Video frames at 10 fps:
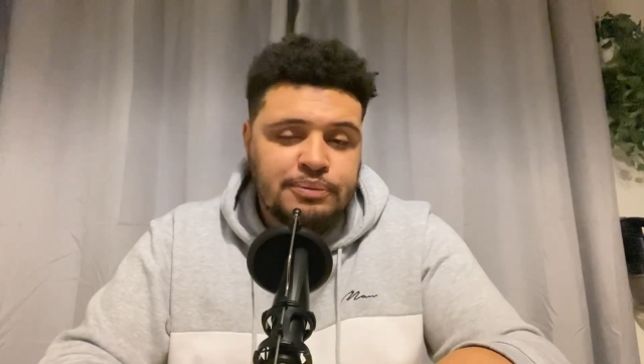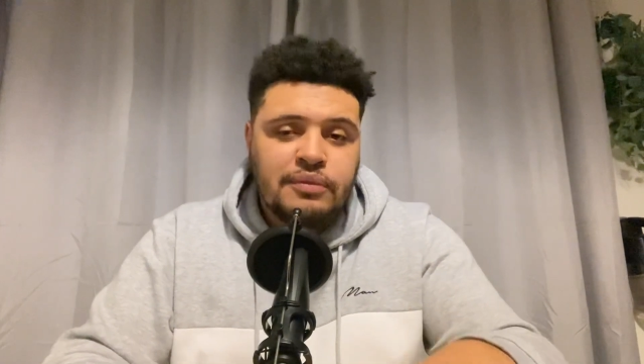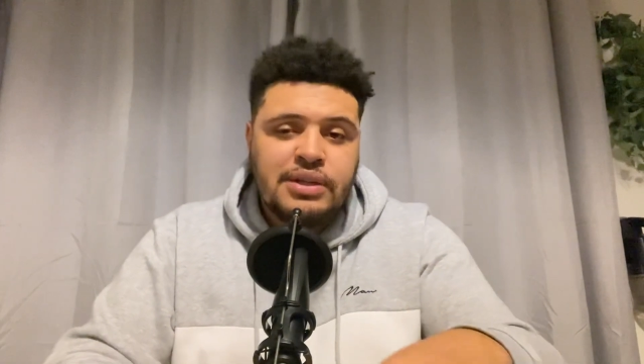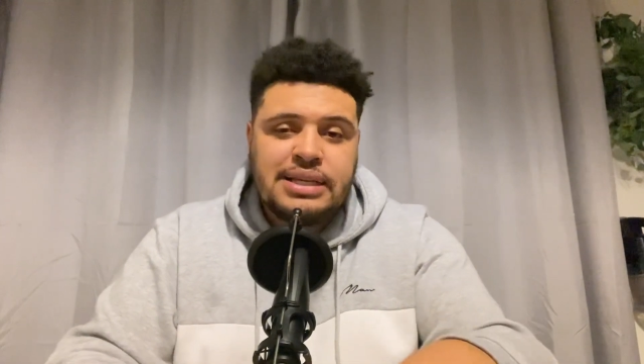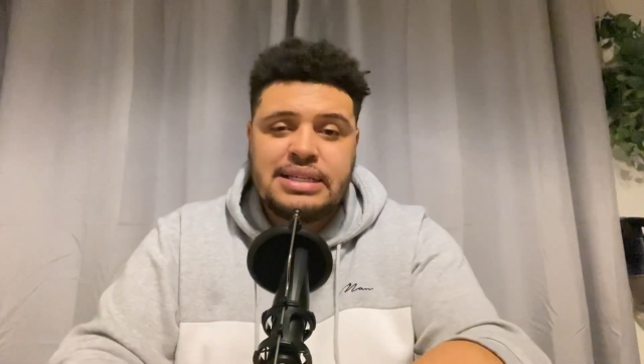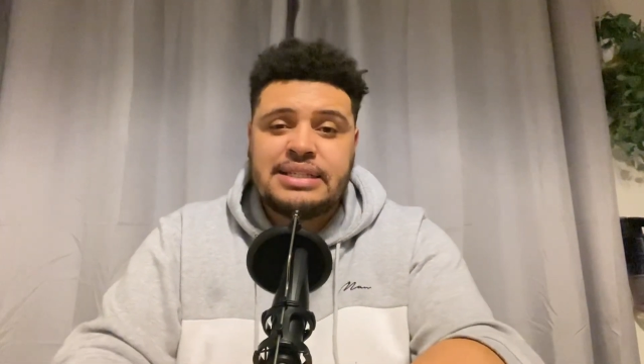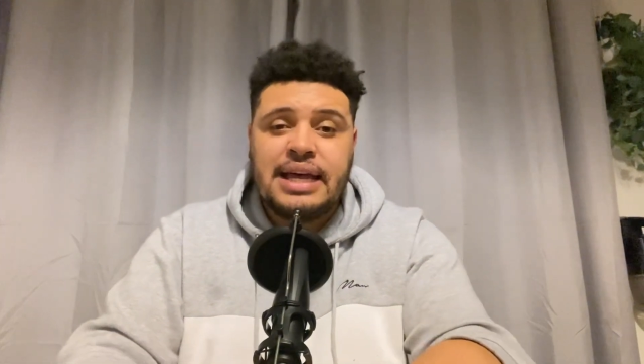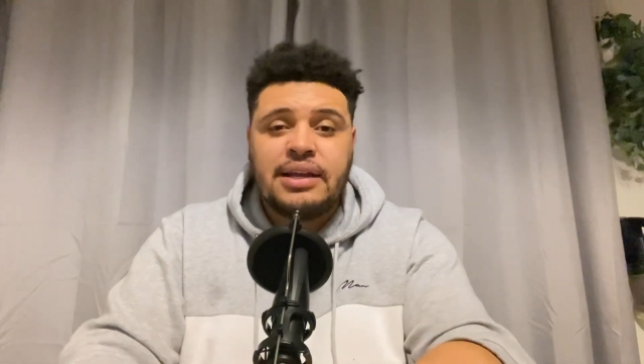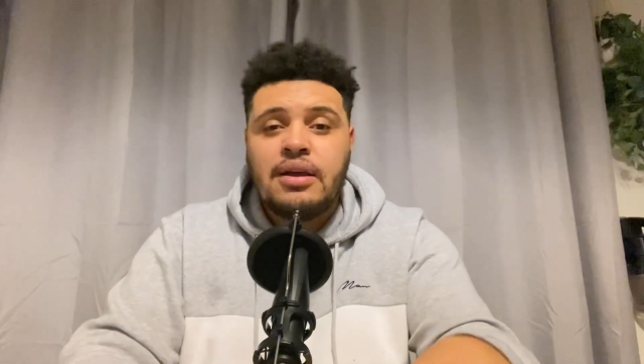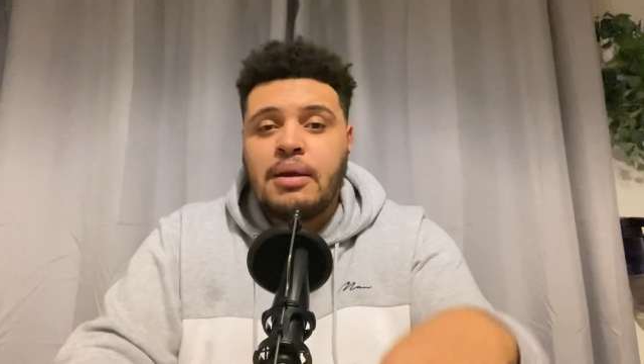So as I said,
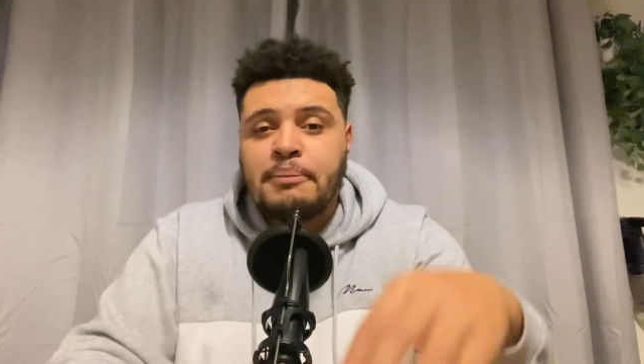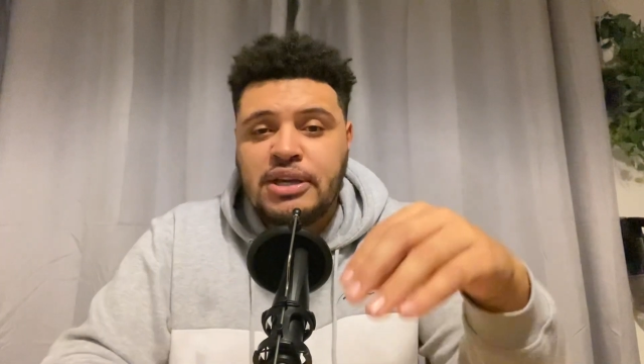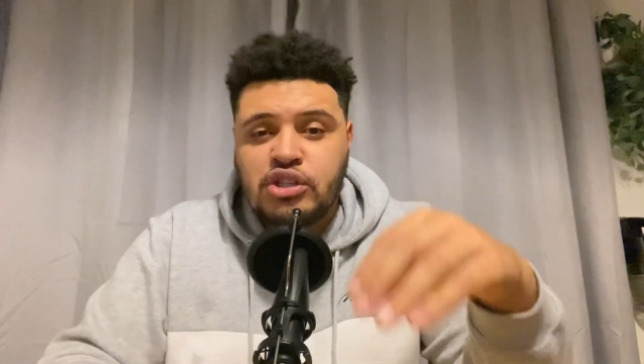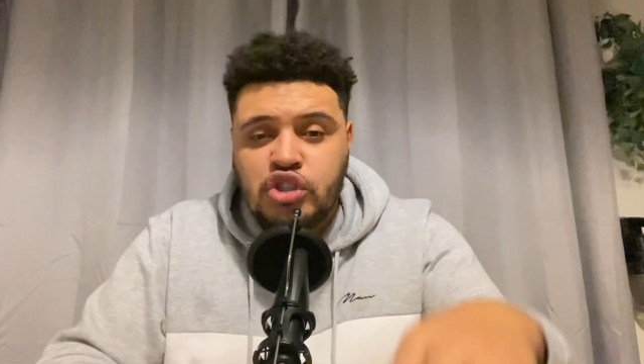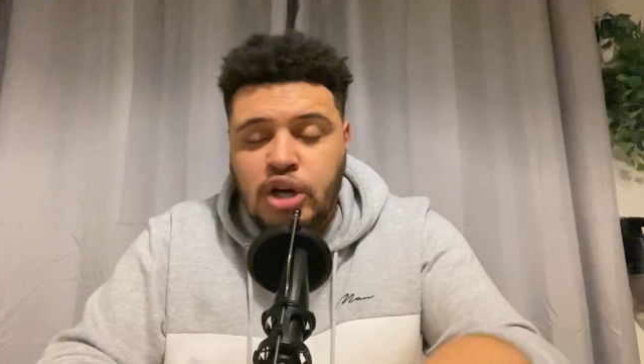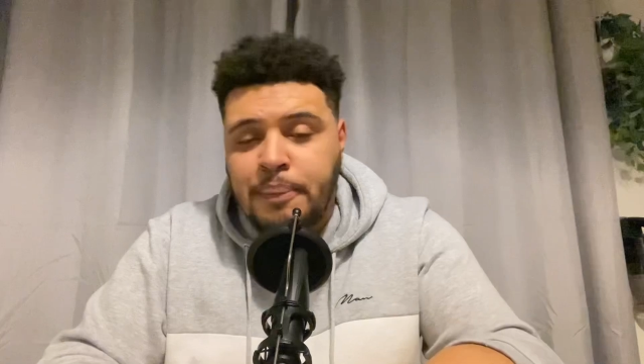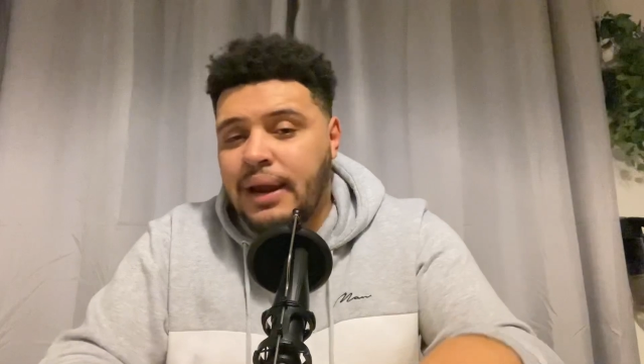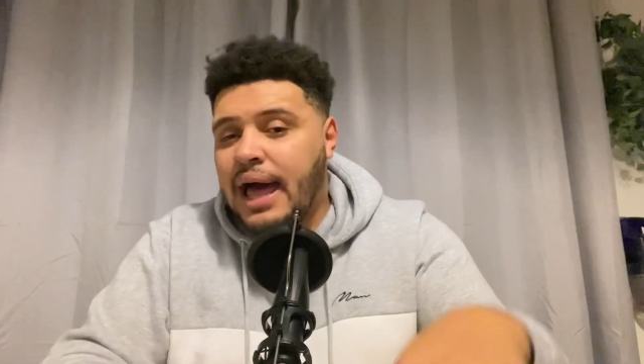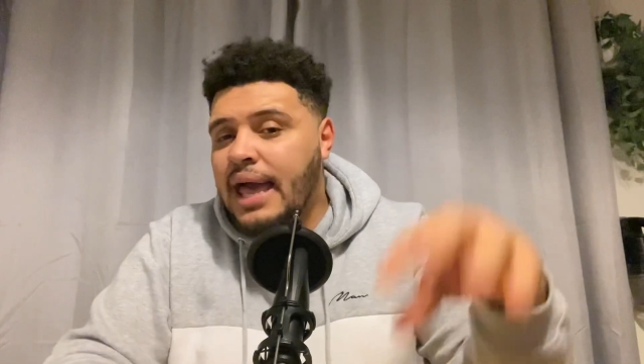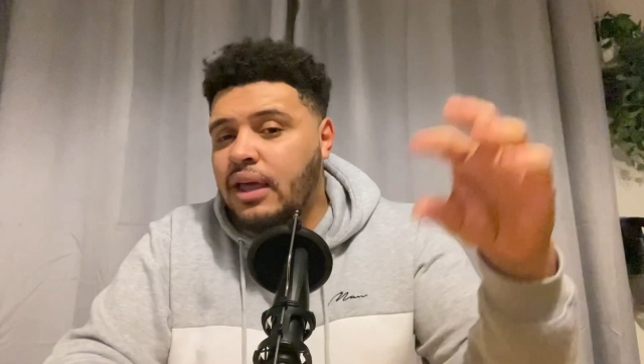make sure you drop a
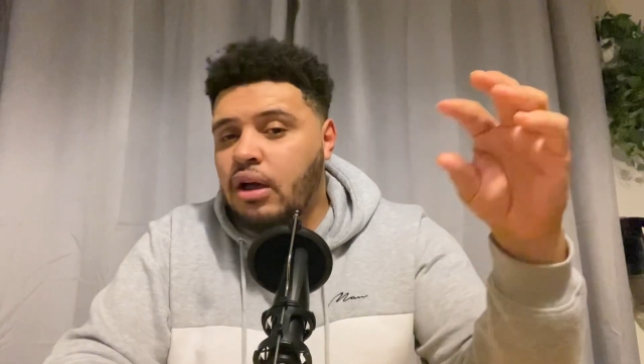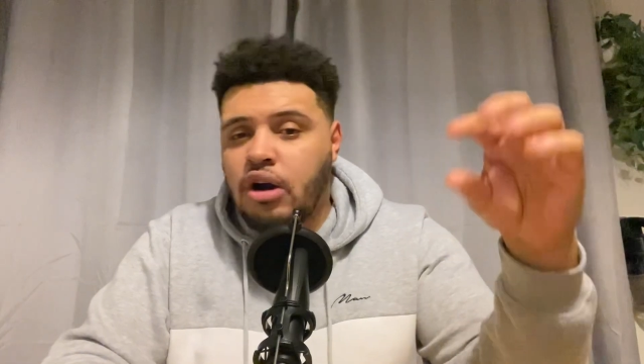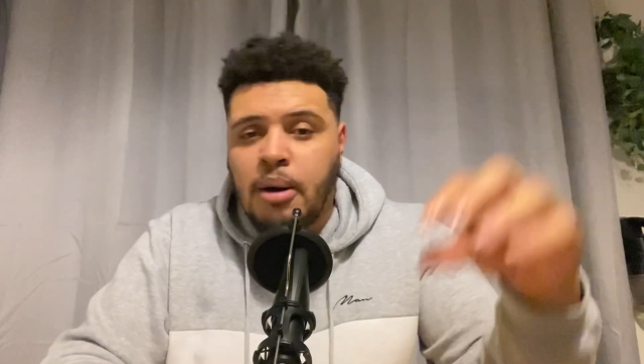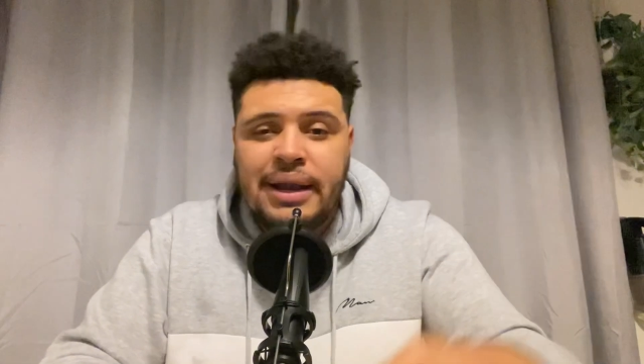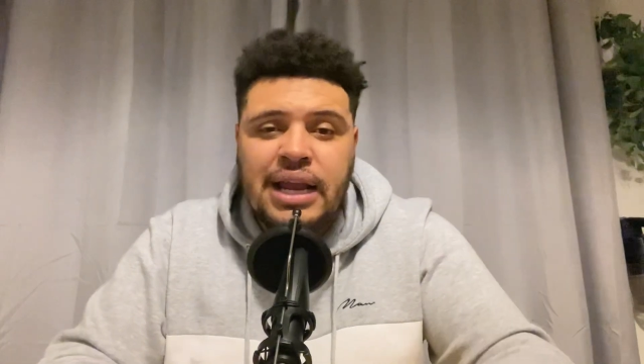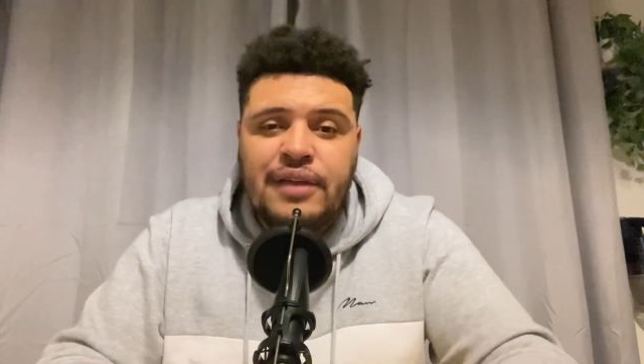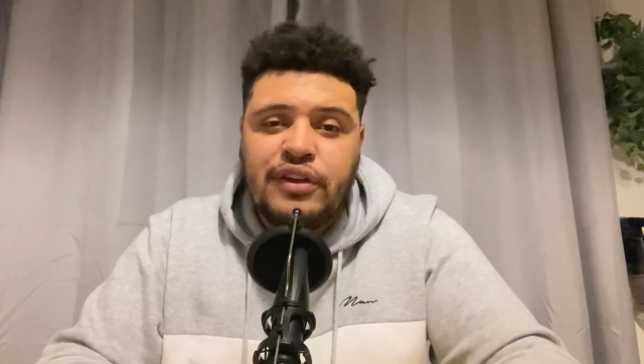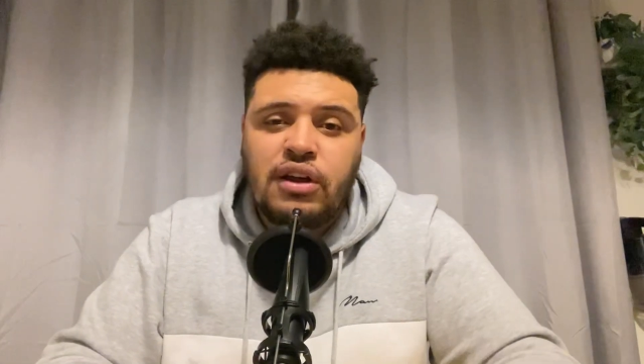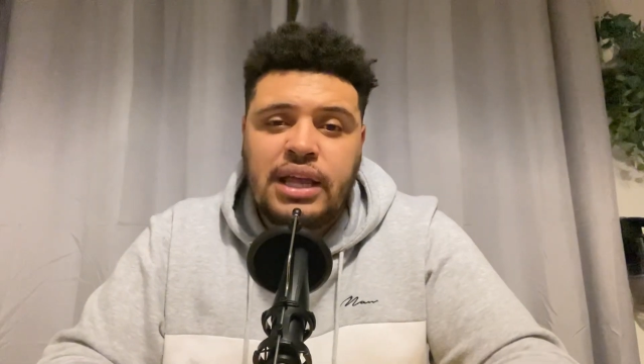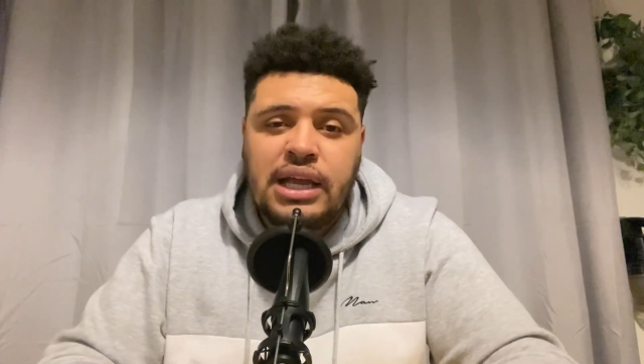like, comment anything
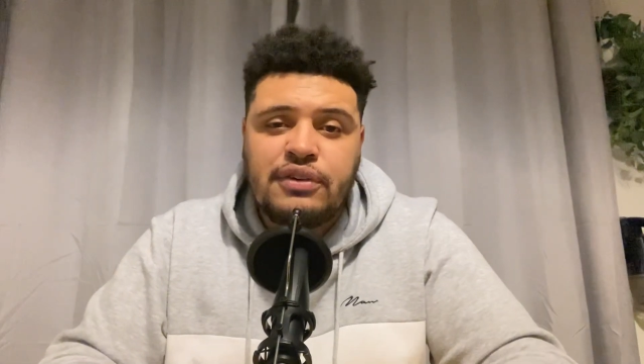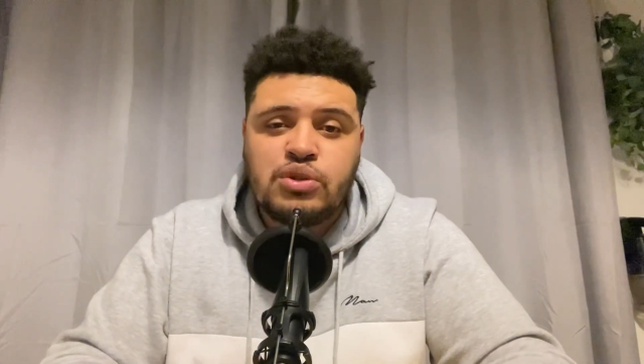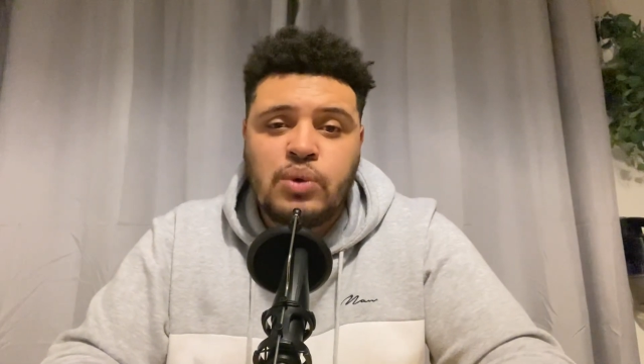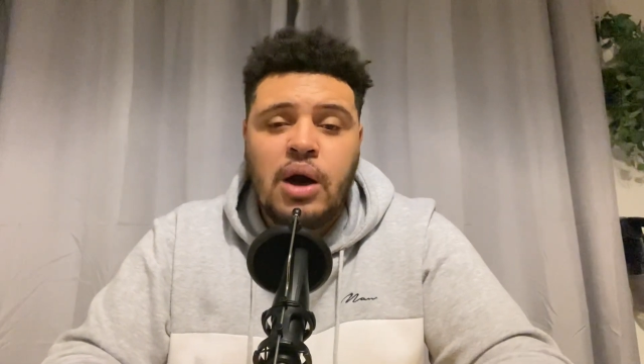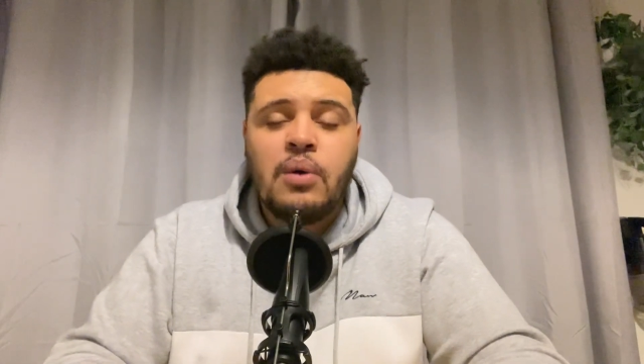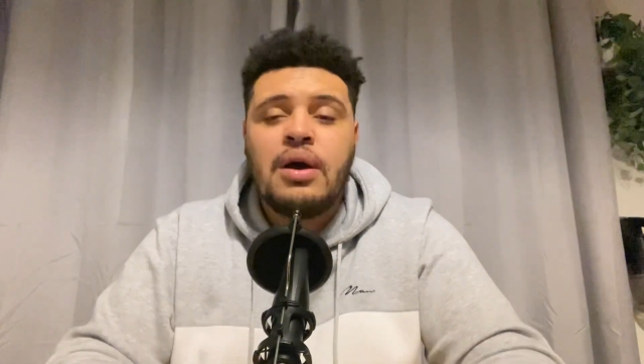on here as well.